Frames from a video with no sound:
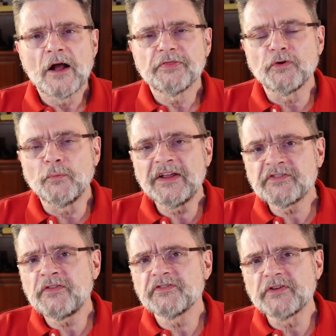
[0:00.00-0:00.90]
The
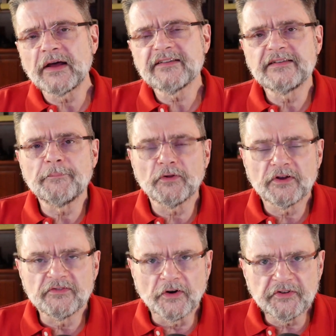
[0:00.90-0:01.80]
reason there's not a simple
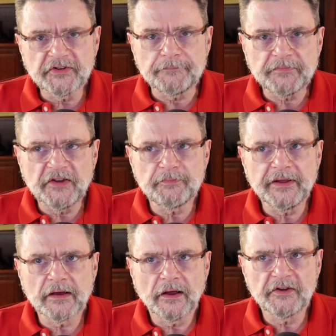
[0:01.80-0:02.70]
conversion is
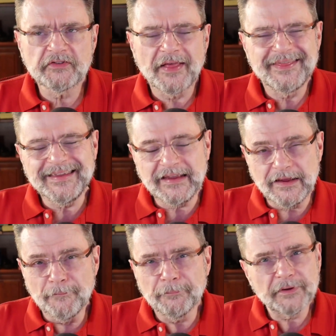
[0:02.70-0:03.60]
because the
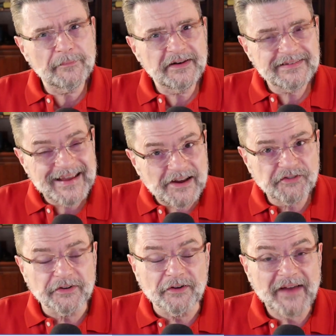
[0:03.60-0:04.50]

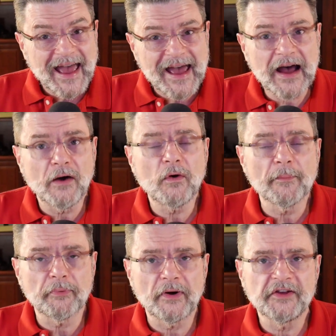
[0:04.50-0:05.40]
implementation of how a
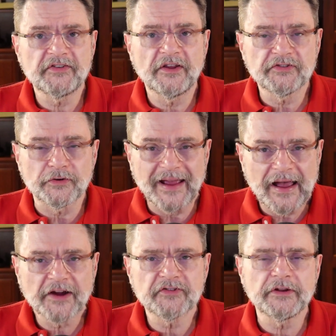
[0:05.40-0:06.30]
processor
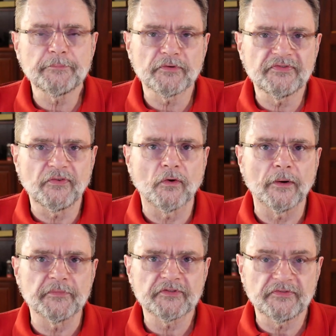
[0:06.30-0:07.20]
actually
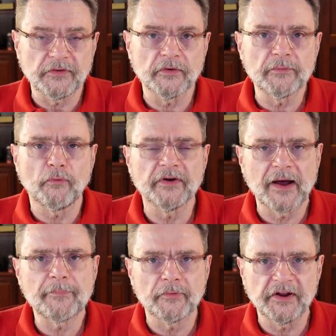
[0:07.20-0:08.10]
performs floating point
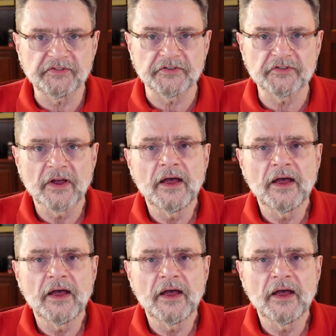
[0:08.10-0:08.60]
operations